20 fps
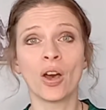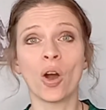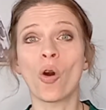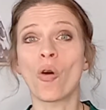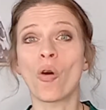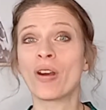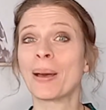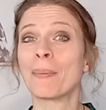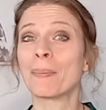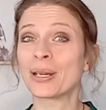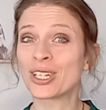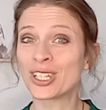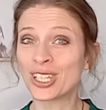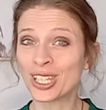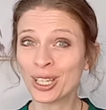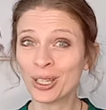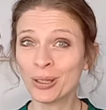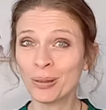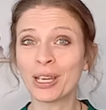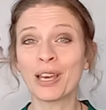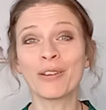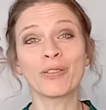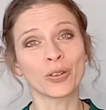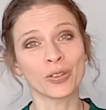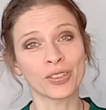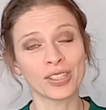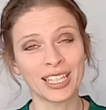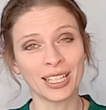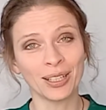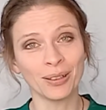or a number 2 if you're
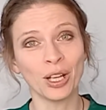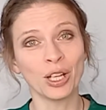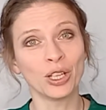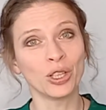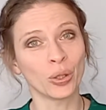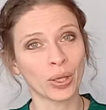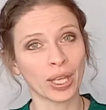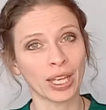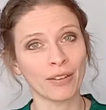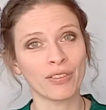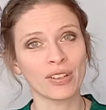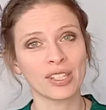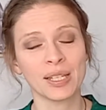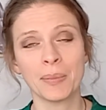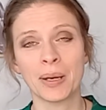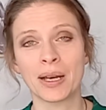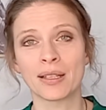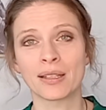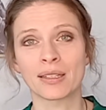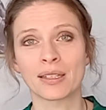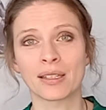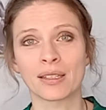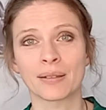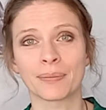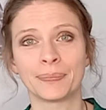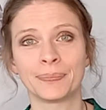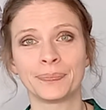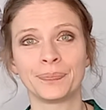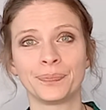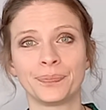still looking for some
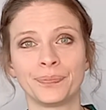answers.